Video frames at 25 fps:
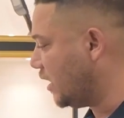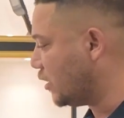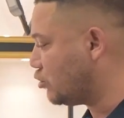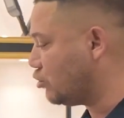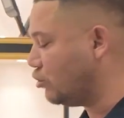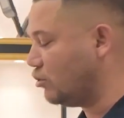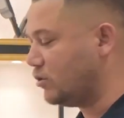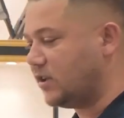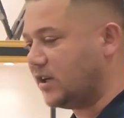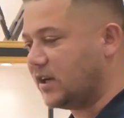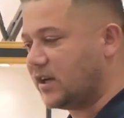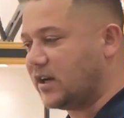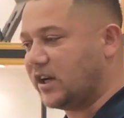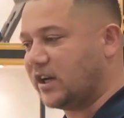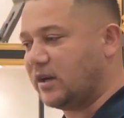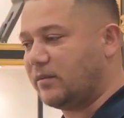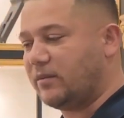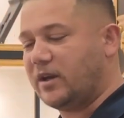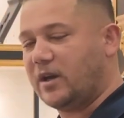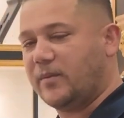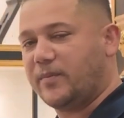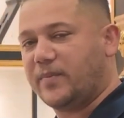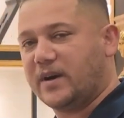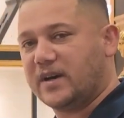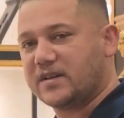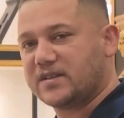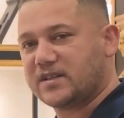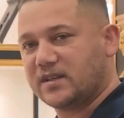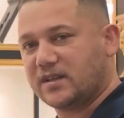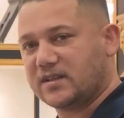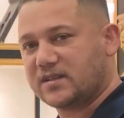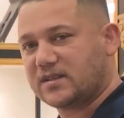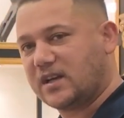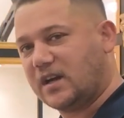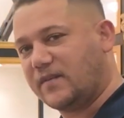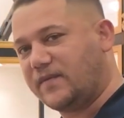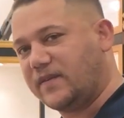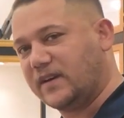if you search directly,
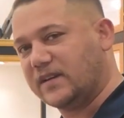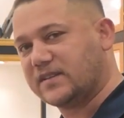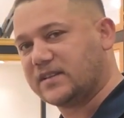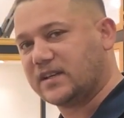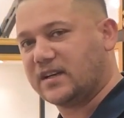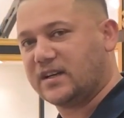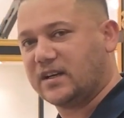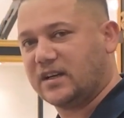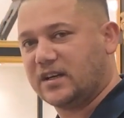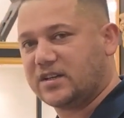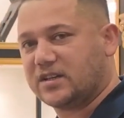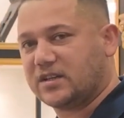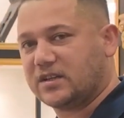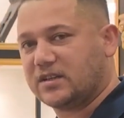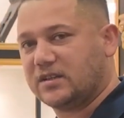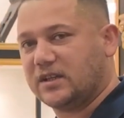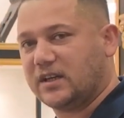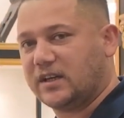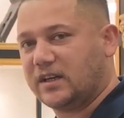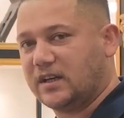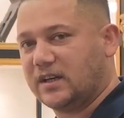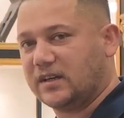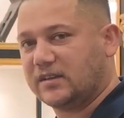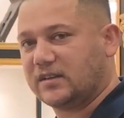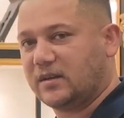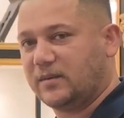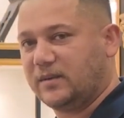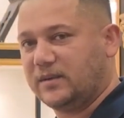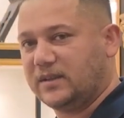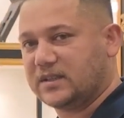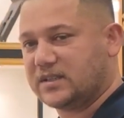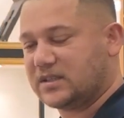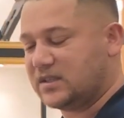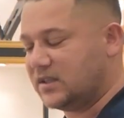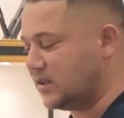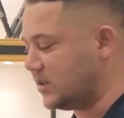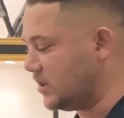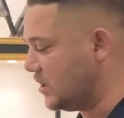you might confuse yourself,
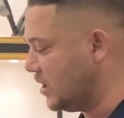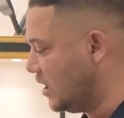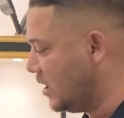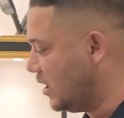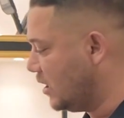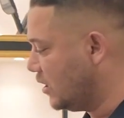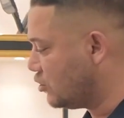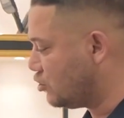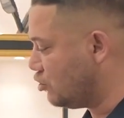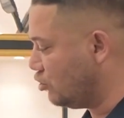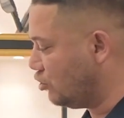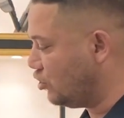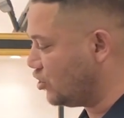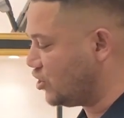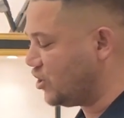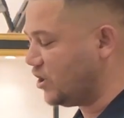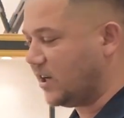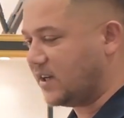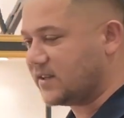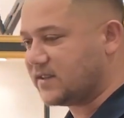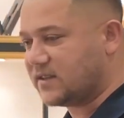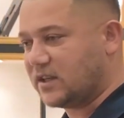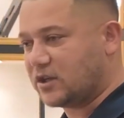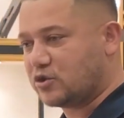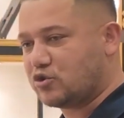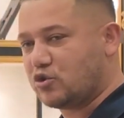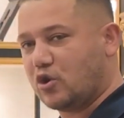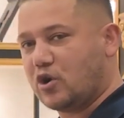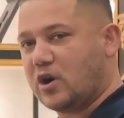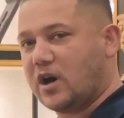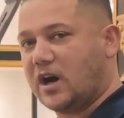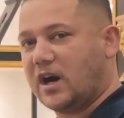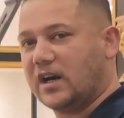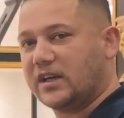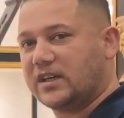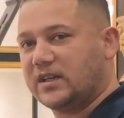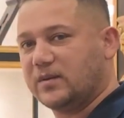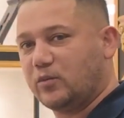because you may not be very
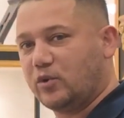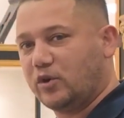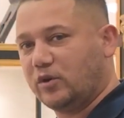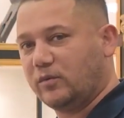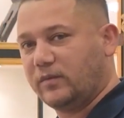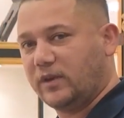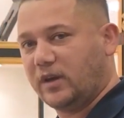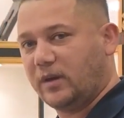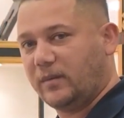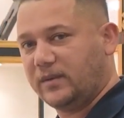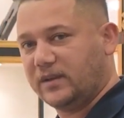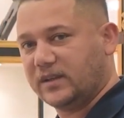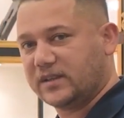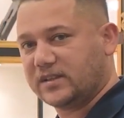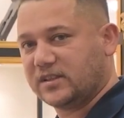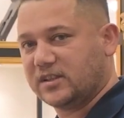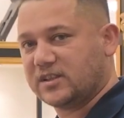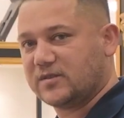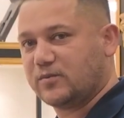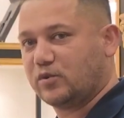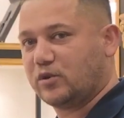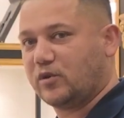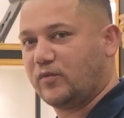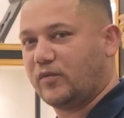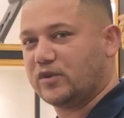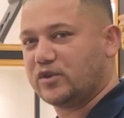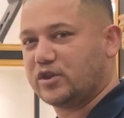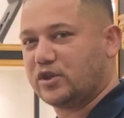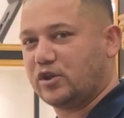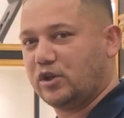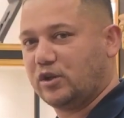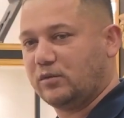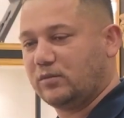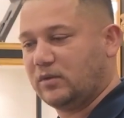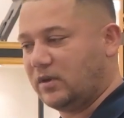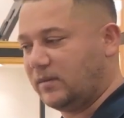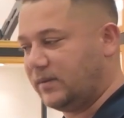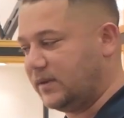proficient with the device. You may
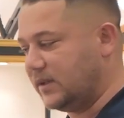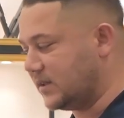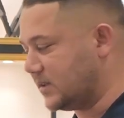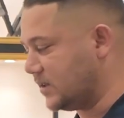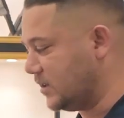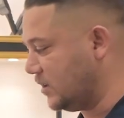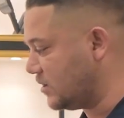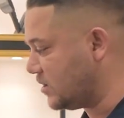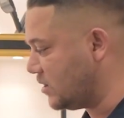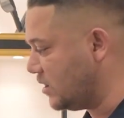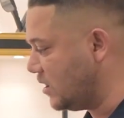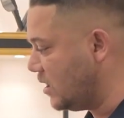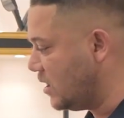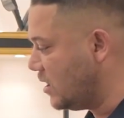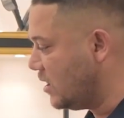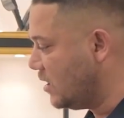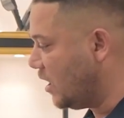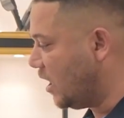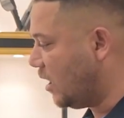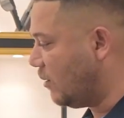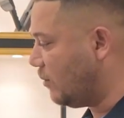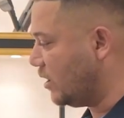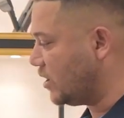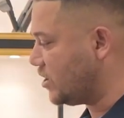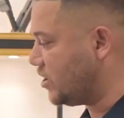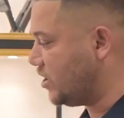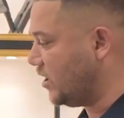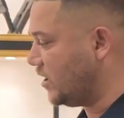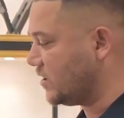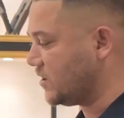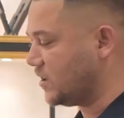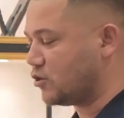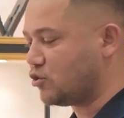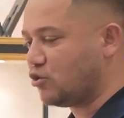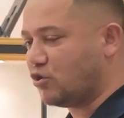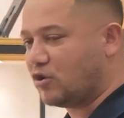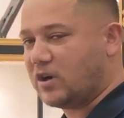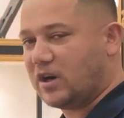not be a professional, but
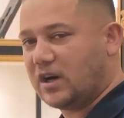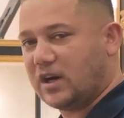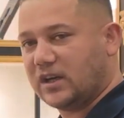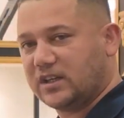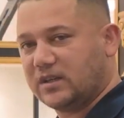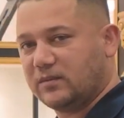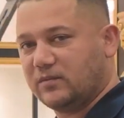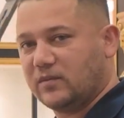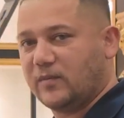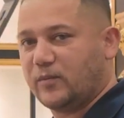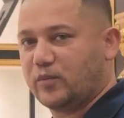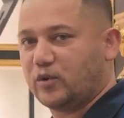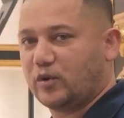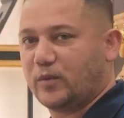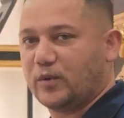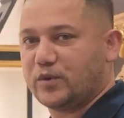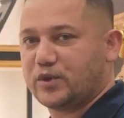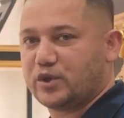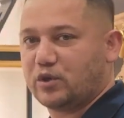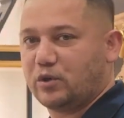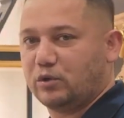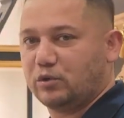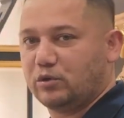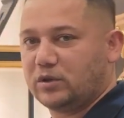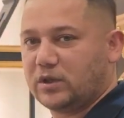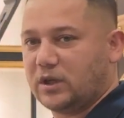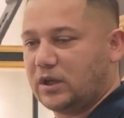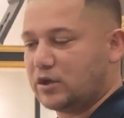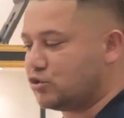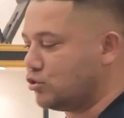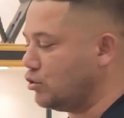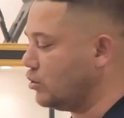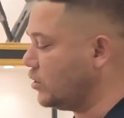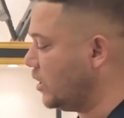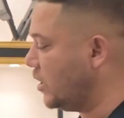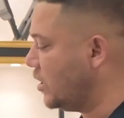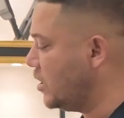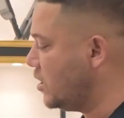once you're very proficient and
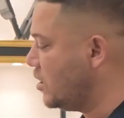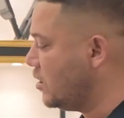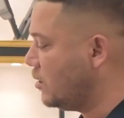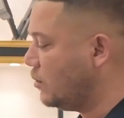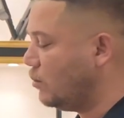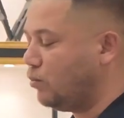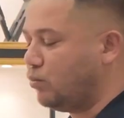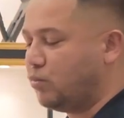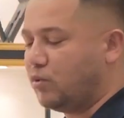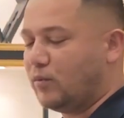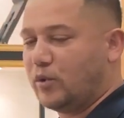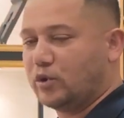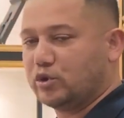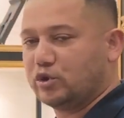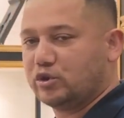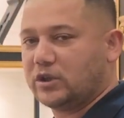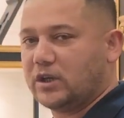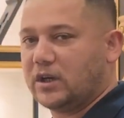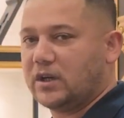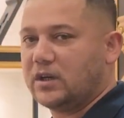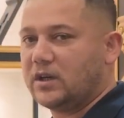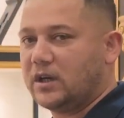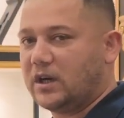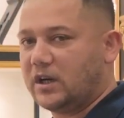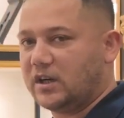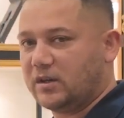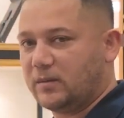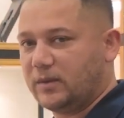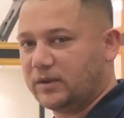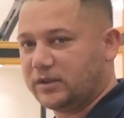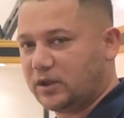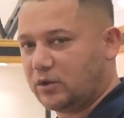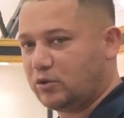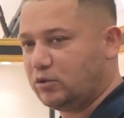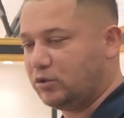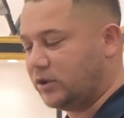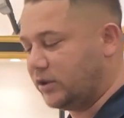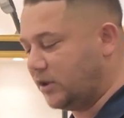professional with the device, you can
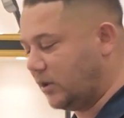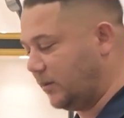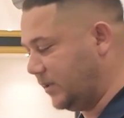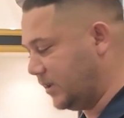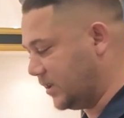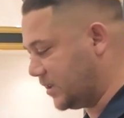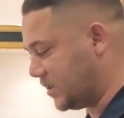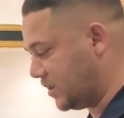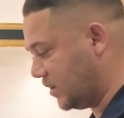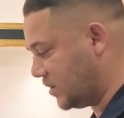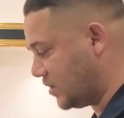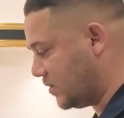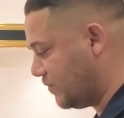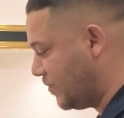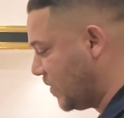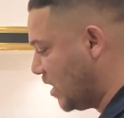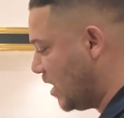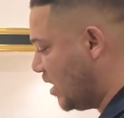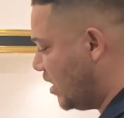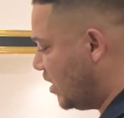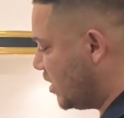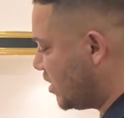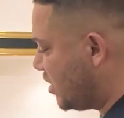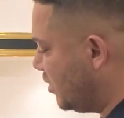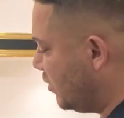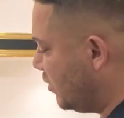also use this mode for